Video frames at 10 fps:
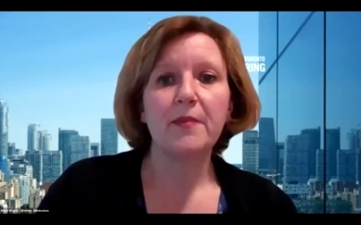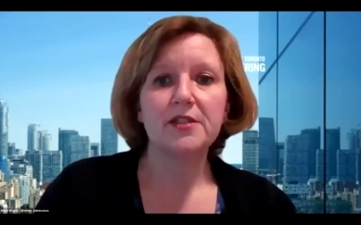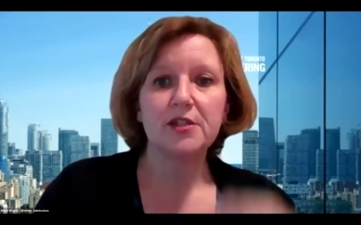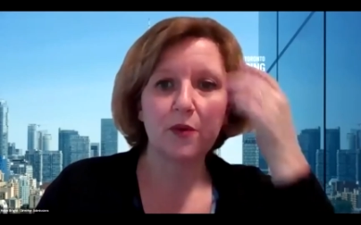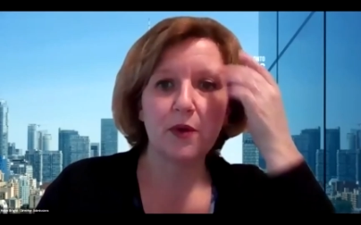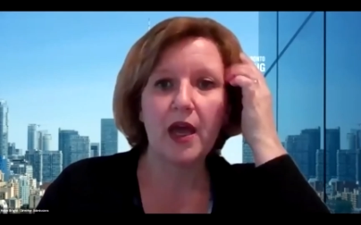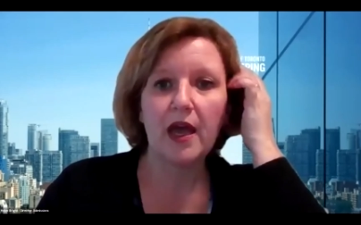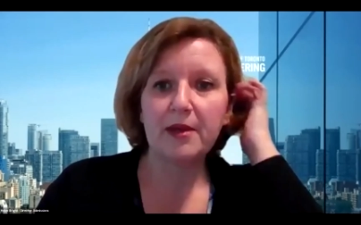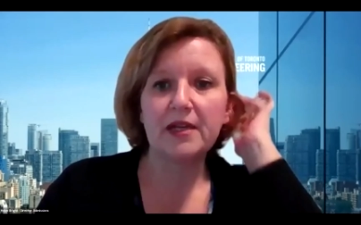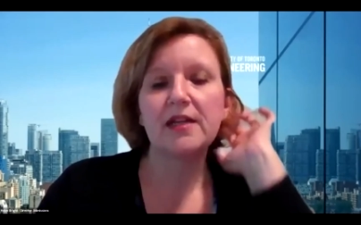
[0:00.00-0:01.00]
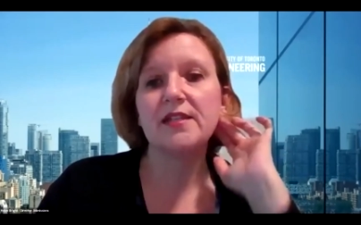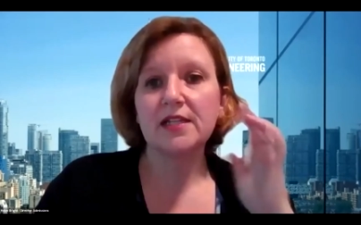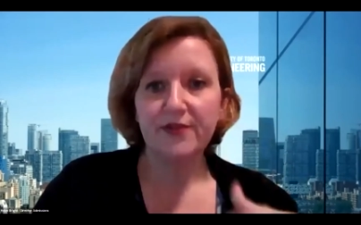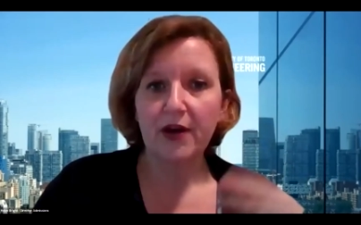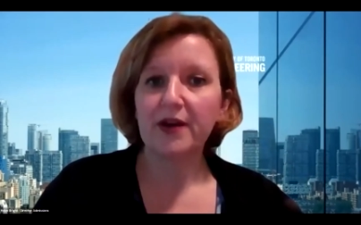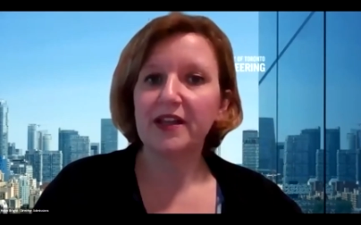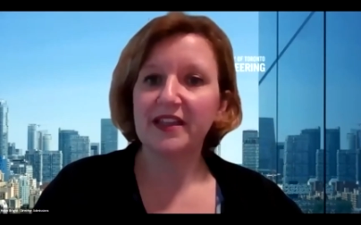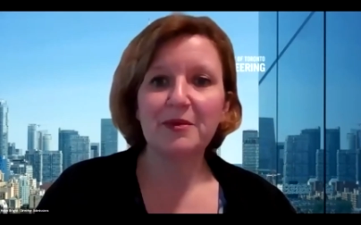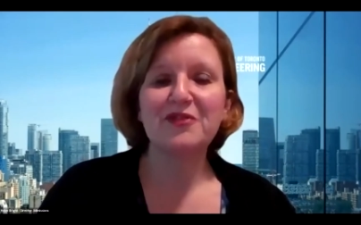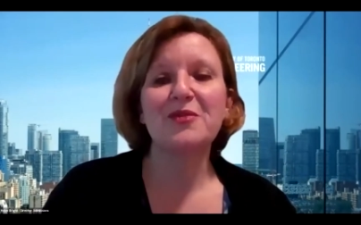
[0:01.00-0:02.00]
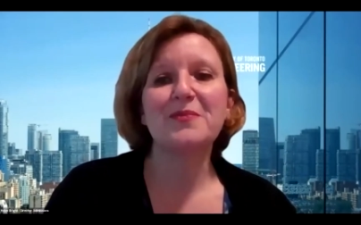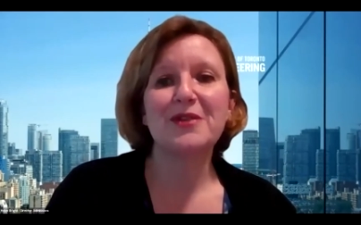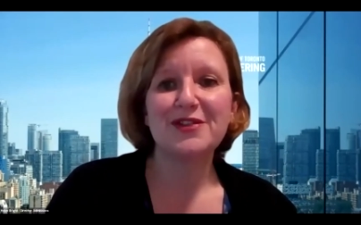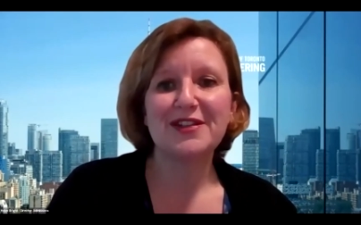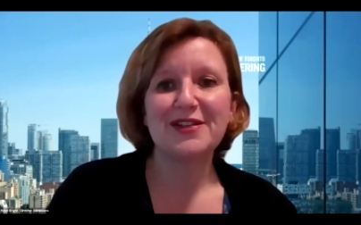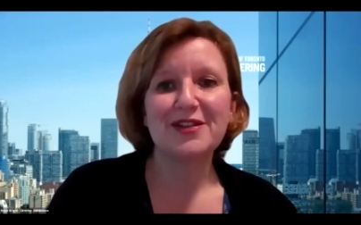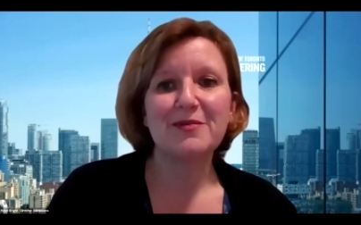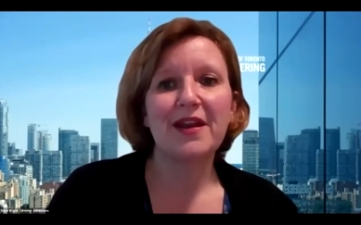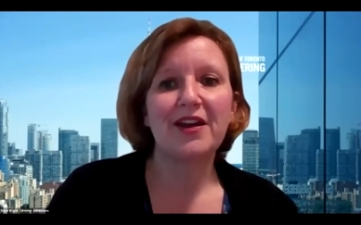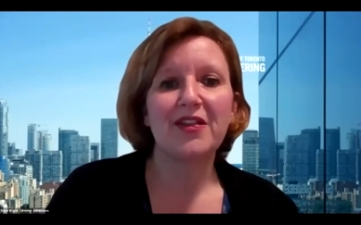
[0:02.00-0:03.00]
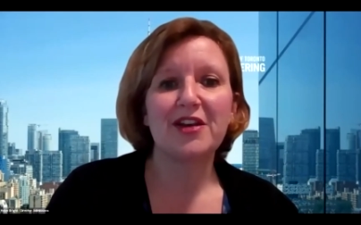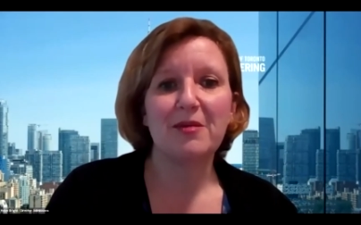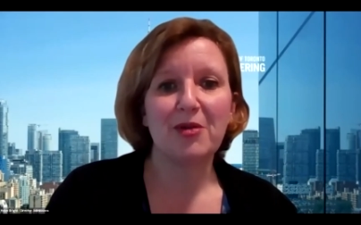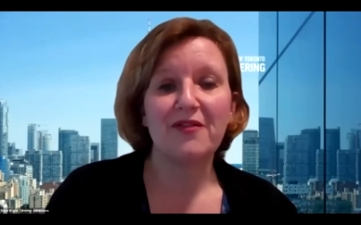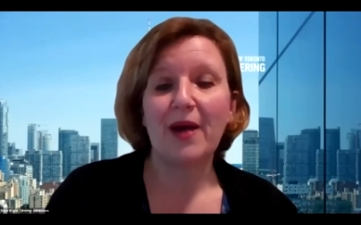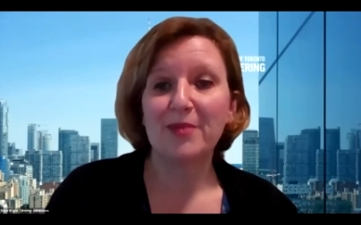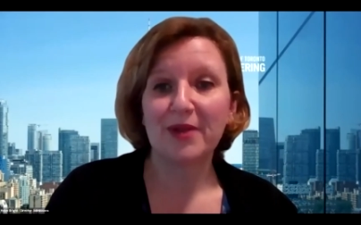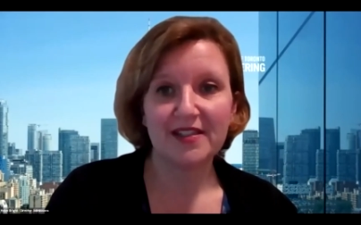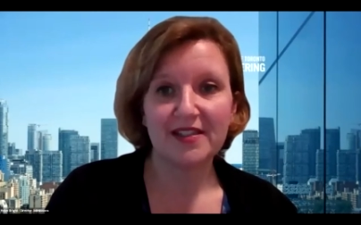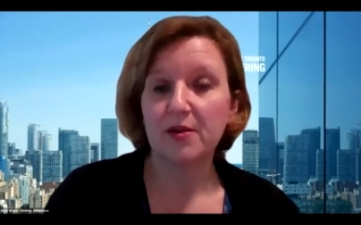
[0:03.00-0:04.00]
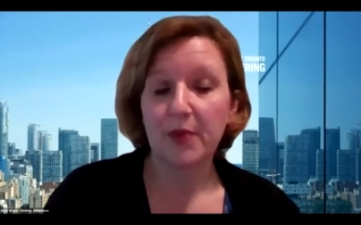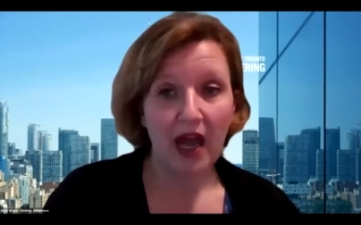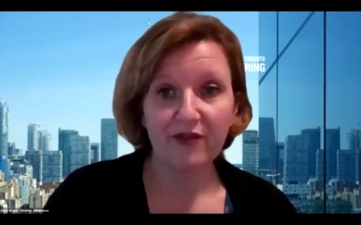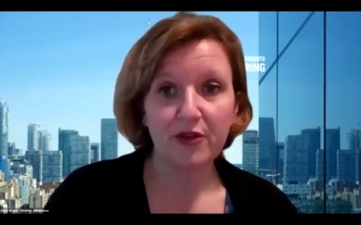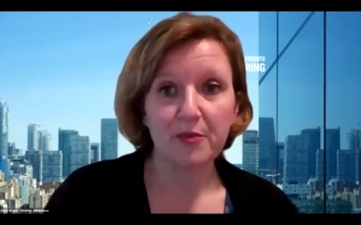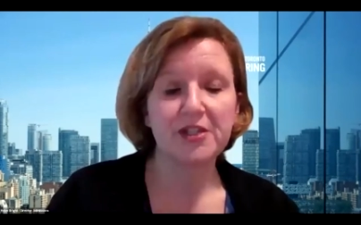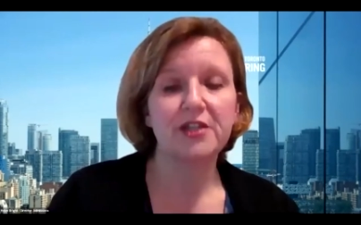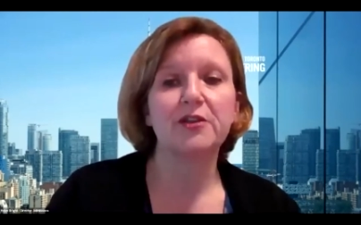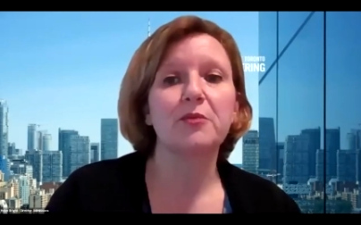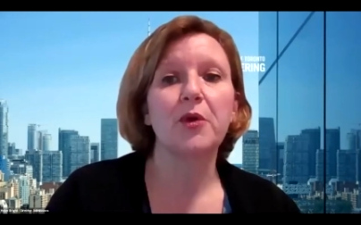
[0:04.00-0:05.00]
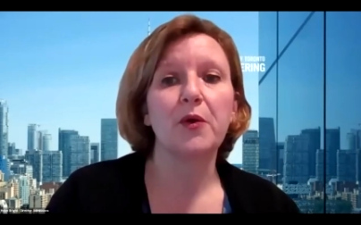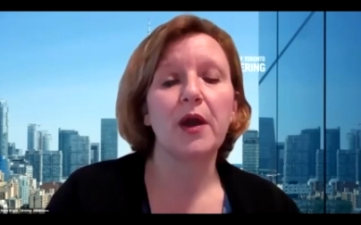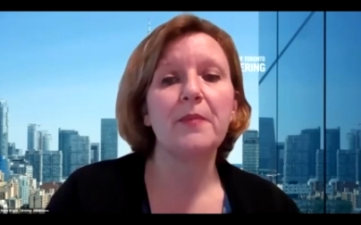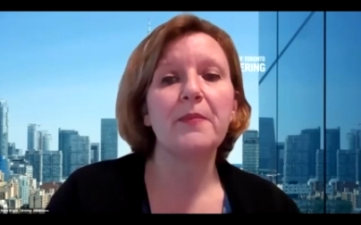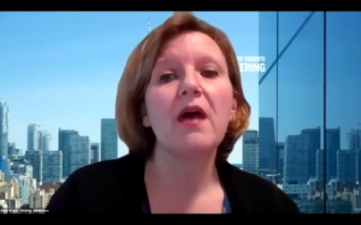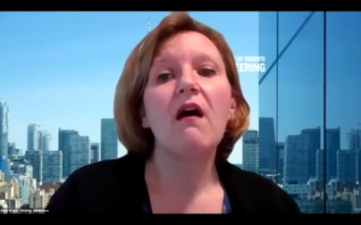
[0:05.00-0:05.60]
So, I mean, it does vary a little bit from year to year, depending on the number of applicants that we have for a particular program.